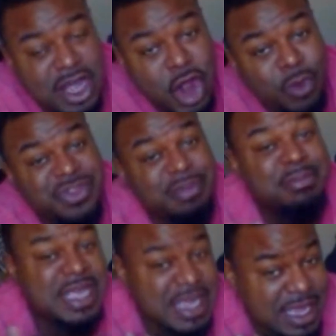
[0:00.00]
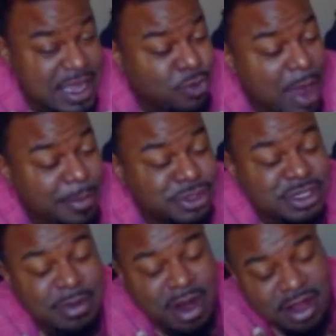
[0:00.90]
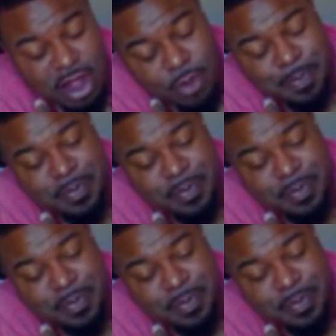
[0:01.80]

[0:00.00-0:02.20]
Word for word: with me, Robert DeMarco.